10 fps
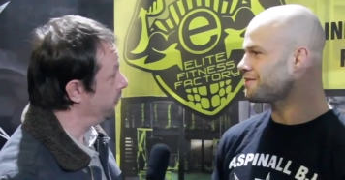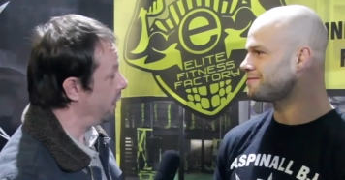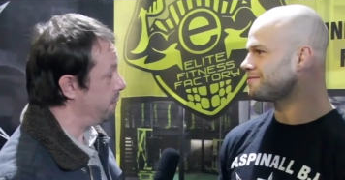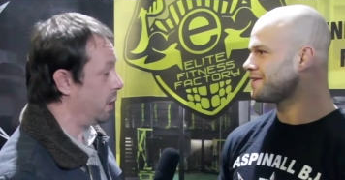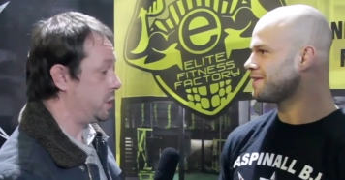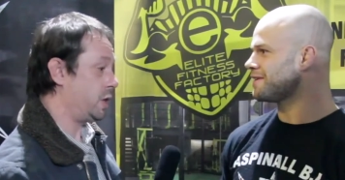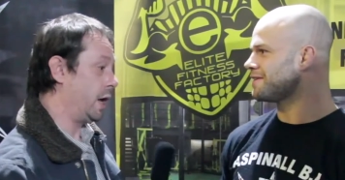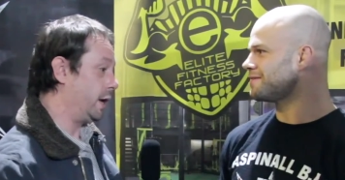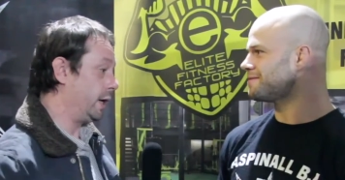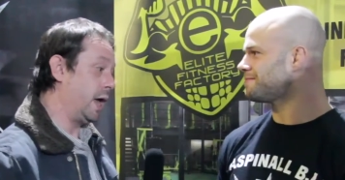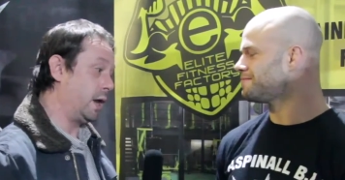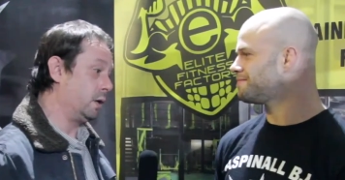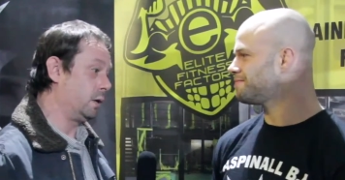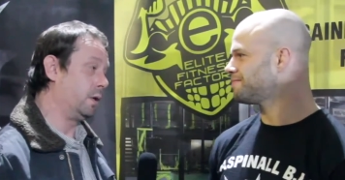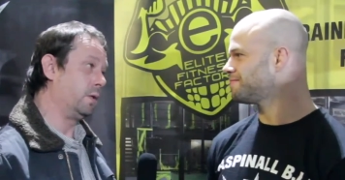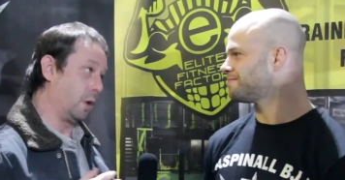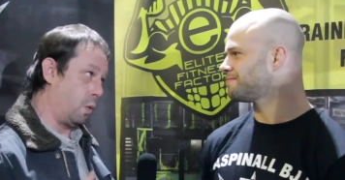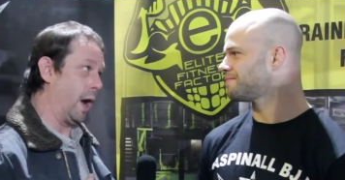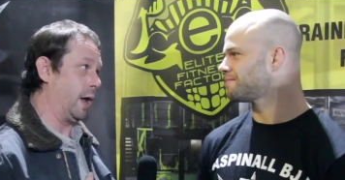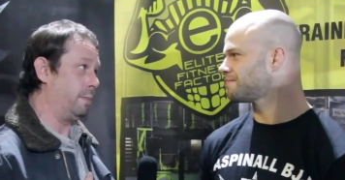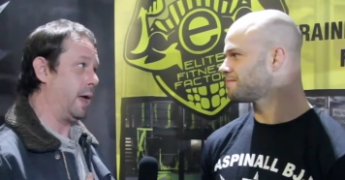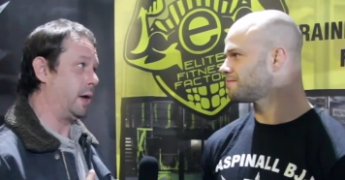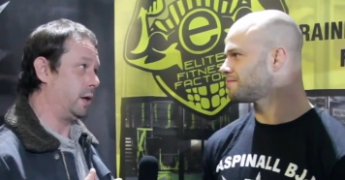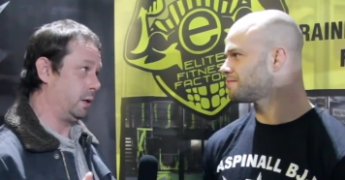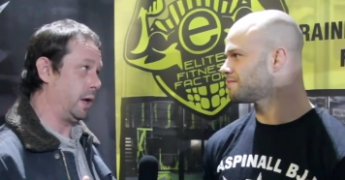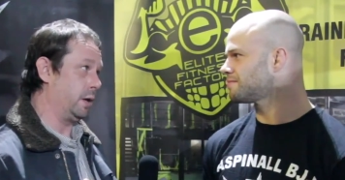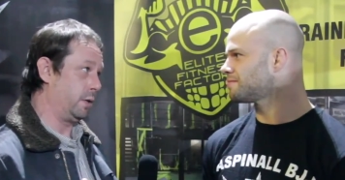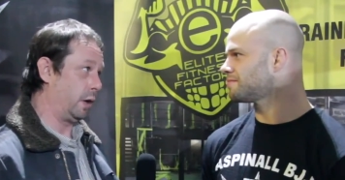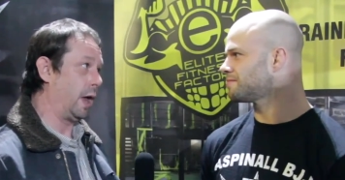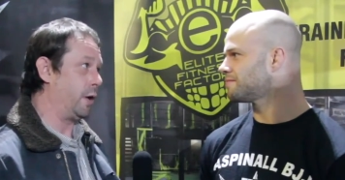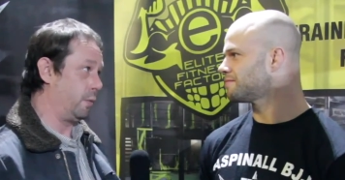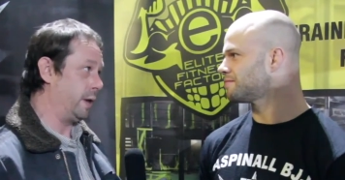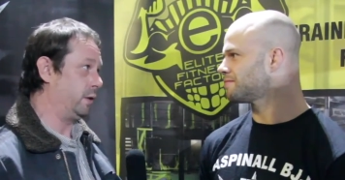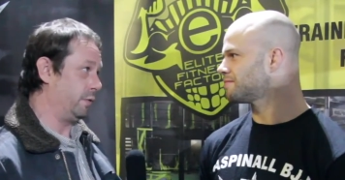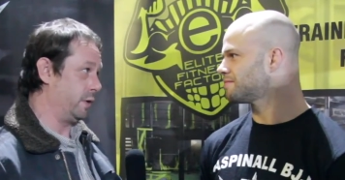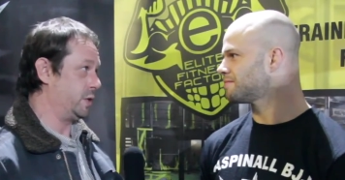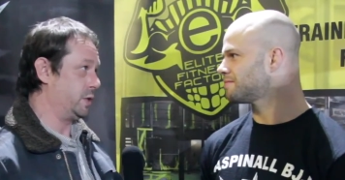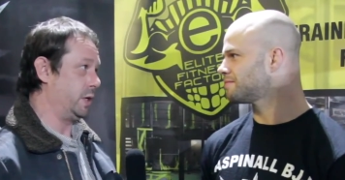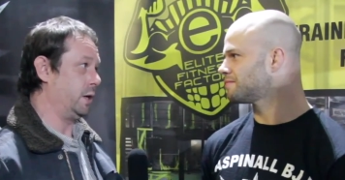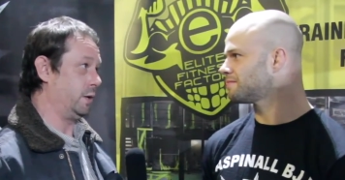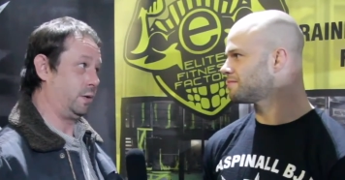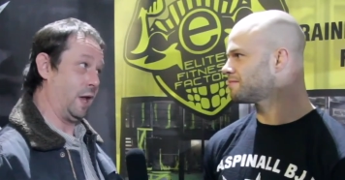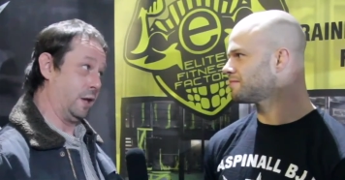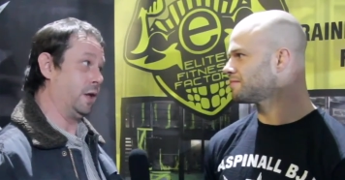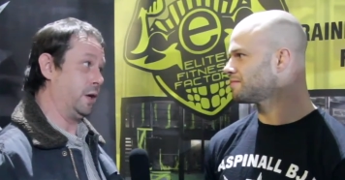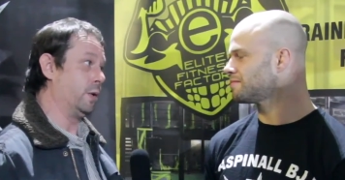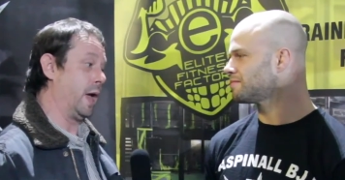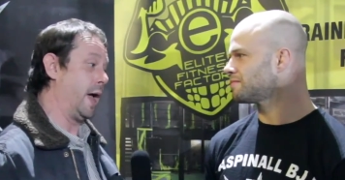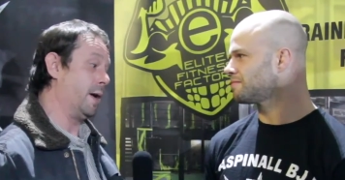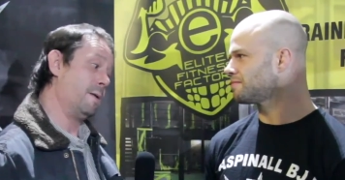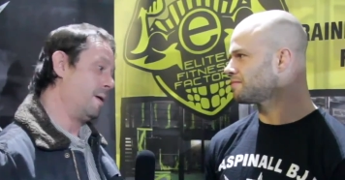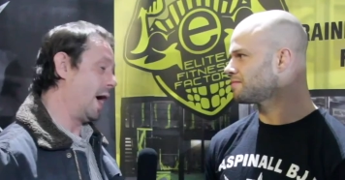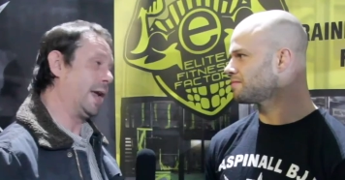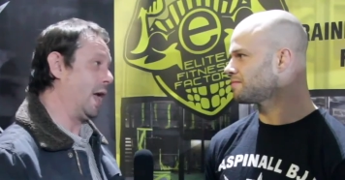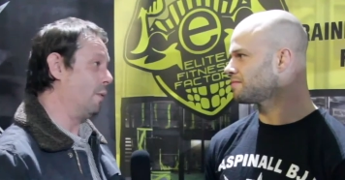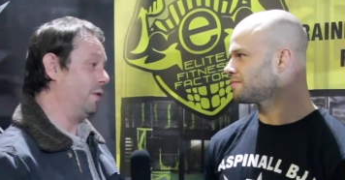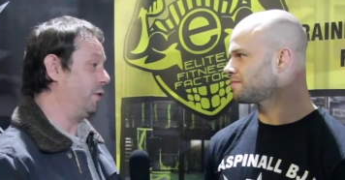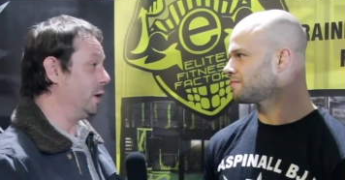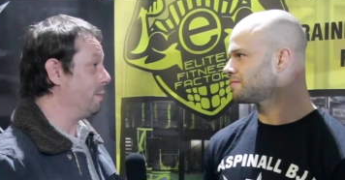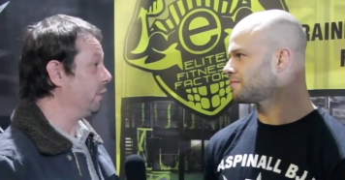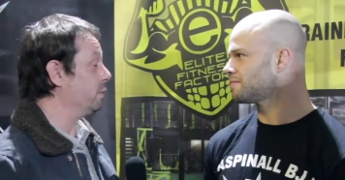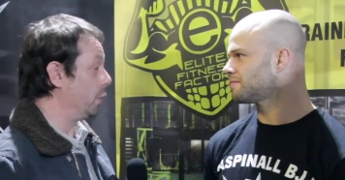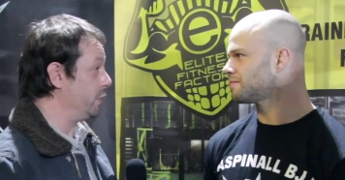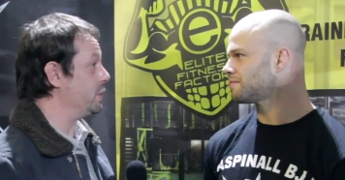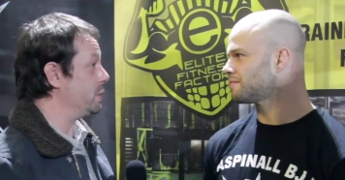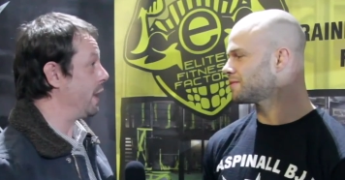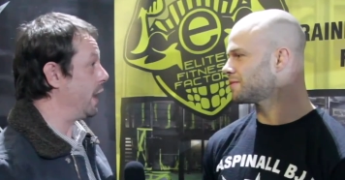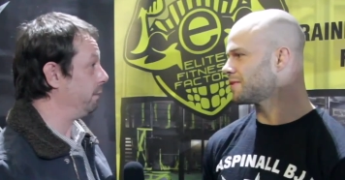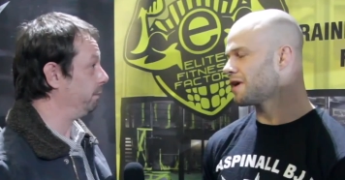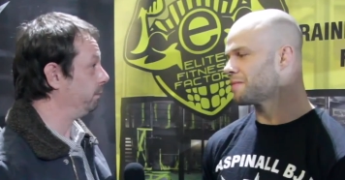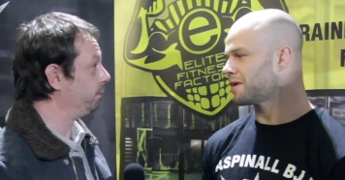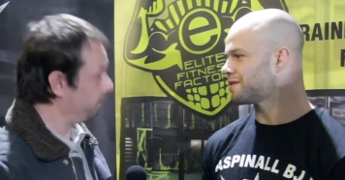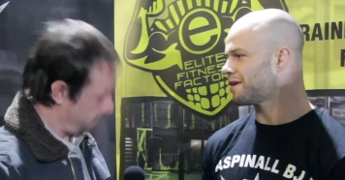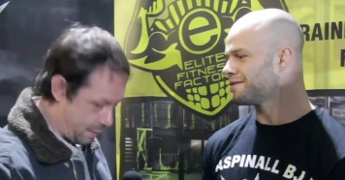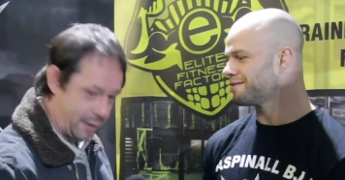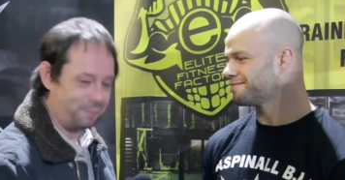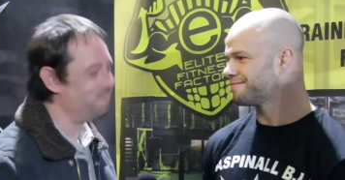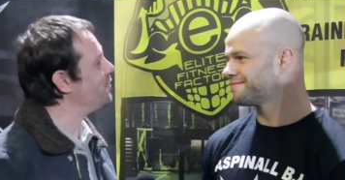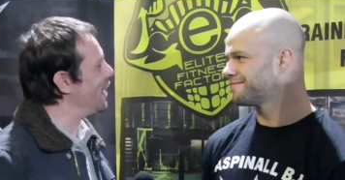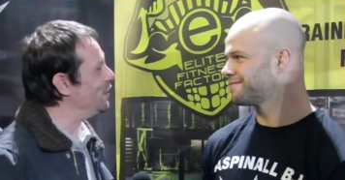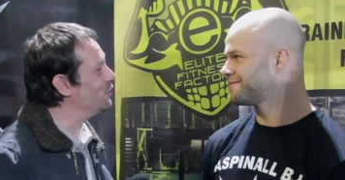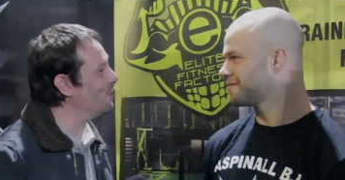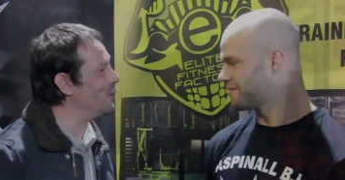Speaker 1: you, you, very much. And again, the quiet man in, in the lighter weight divisions in, in the UK. I can't wait for you to make some noise in Japan. Yeah, I'm excited. Mike, thank you so